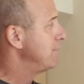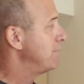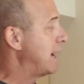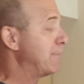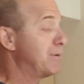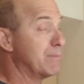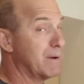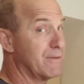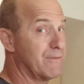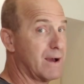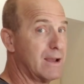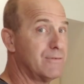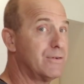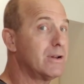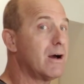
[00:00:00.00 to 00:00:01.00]
I put my
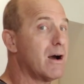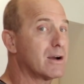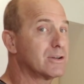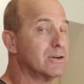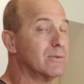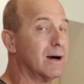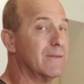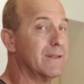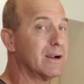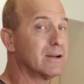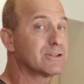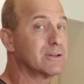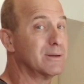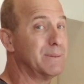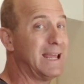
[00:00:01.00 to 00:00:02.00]
5-foot octo on there.
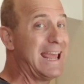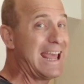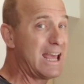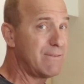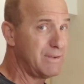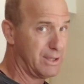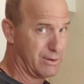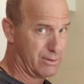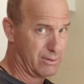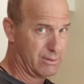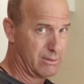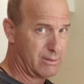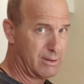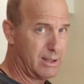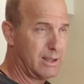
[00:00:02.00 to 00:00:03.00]
It's going to be heavier,
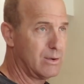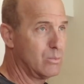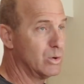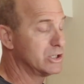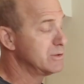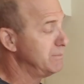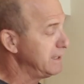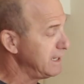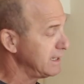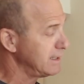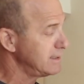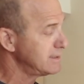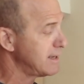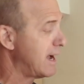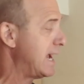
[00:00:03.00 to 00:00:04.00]
which
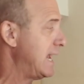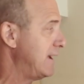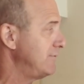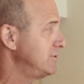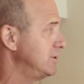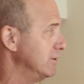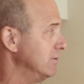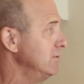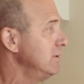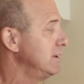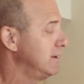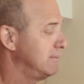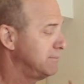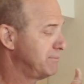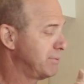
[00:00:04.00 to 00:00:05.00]
means I have to
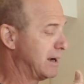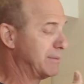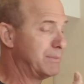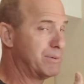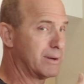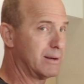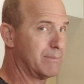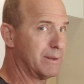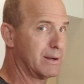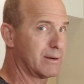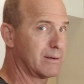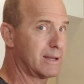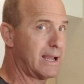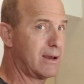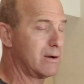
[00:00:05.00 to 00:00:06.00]
probably put a
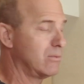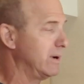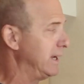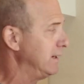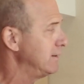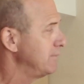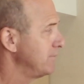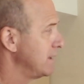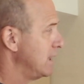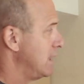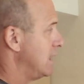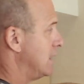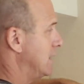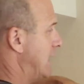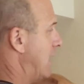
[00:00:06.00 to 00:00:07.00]
bigger counterweight.
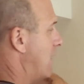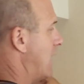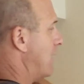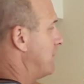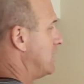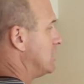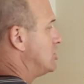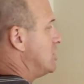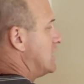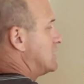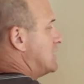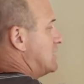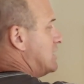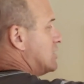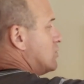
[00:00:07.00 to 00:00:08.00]
Now I'm going to adjust
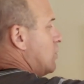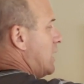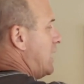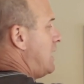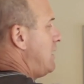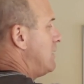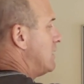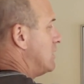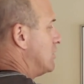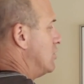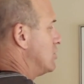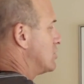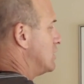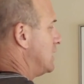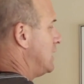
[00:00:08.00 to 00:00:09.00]
it this way,
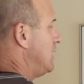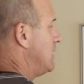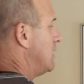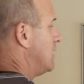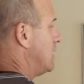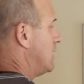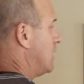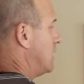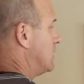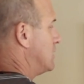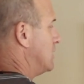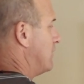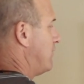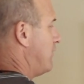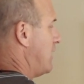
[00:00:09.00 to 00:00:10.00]
usually,
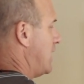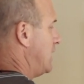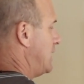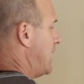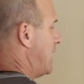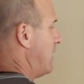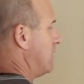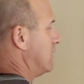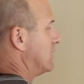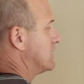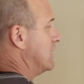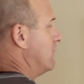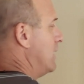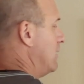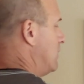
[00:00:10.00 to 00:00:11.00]
to find out. Let's
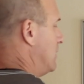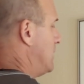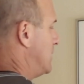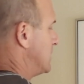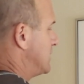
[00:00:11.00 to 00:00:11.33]
see. Wait, hold on a